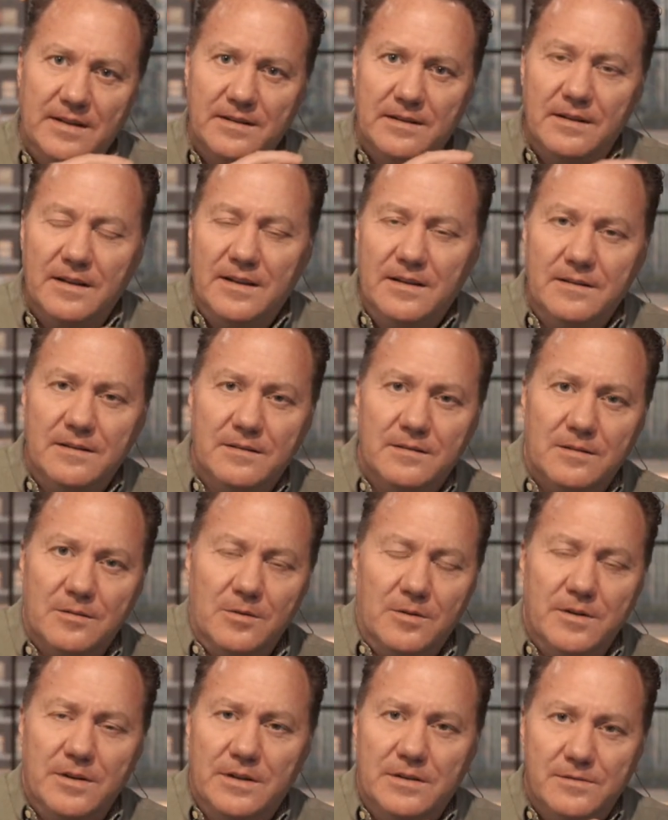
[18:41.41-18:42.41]
And, and
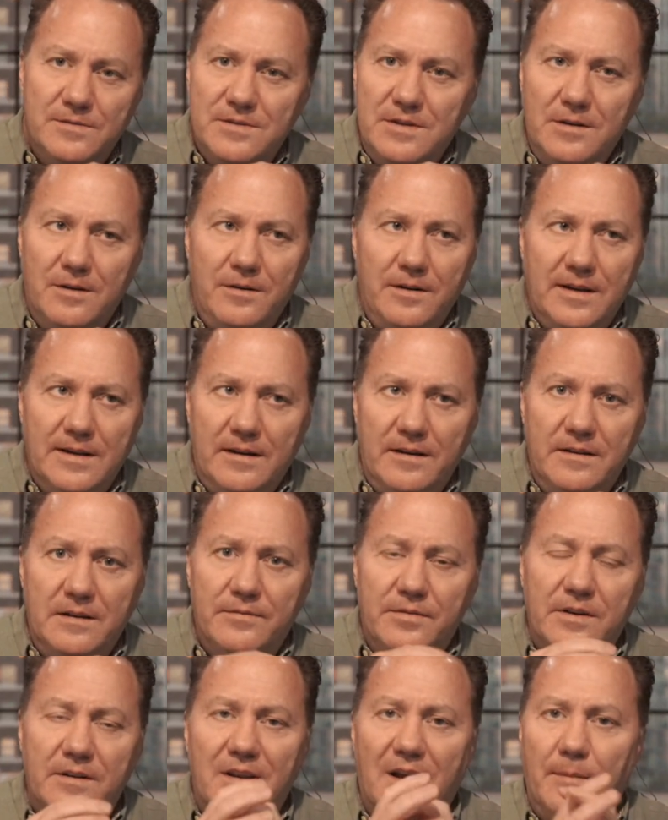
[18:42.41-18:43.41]
Lord knows, you know, you get into
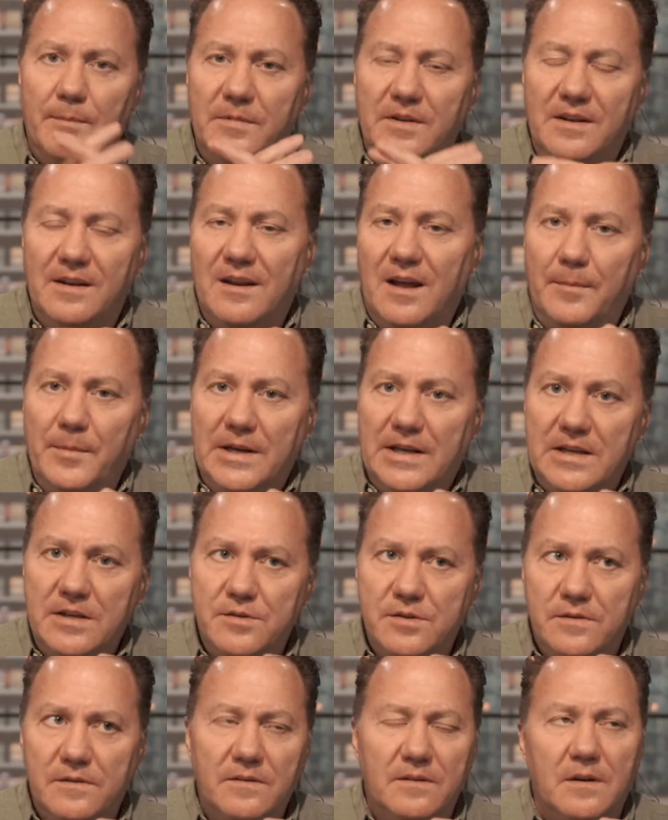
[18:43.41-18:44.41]
different
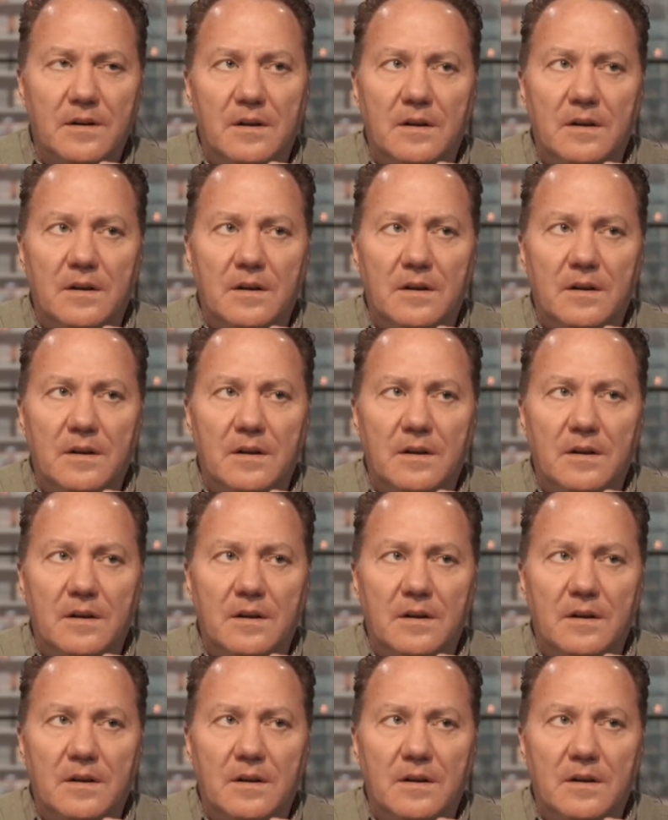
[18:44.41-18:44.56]
denominations,